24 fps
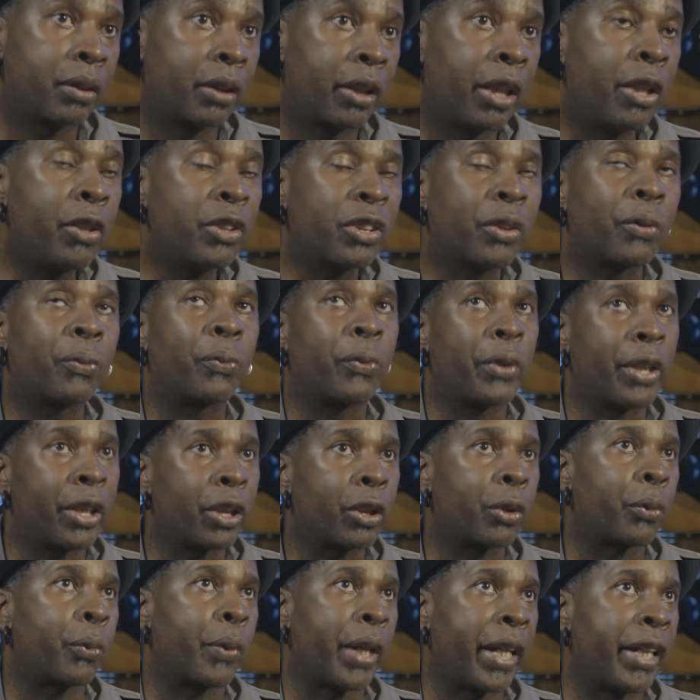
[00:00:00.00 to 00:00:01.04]
He was a
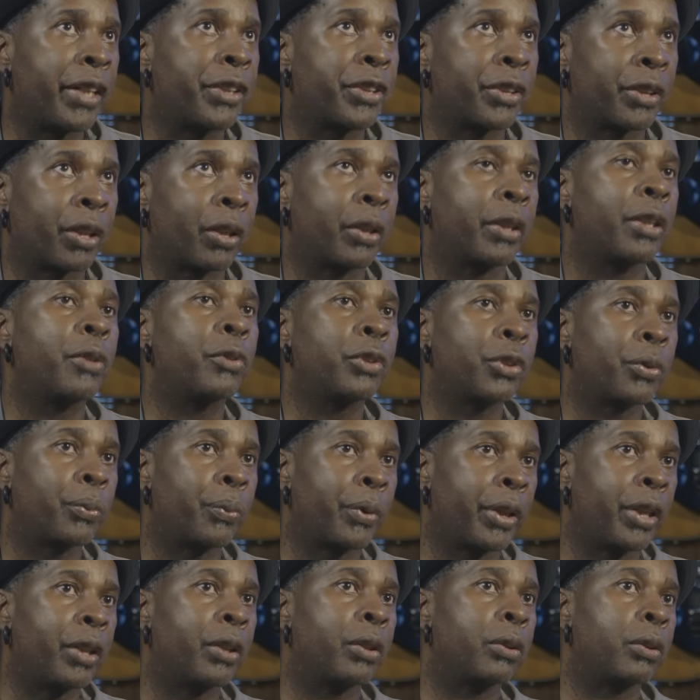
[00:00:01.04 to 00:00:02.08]
real arranger, though. He's a
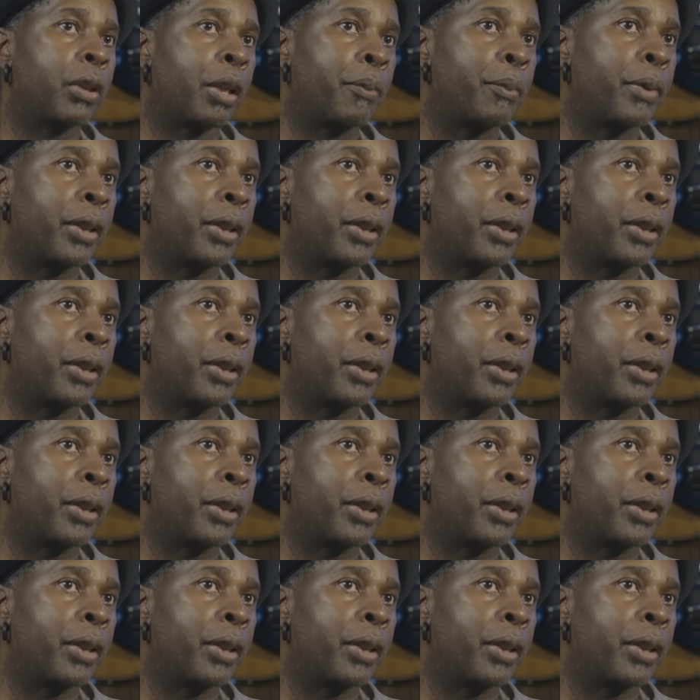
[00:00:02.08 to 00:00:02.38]
real,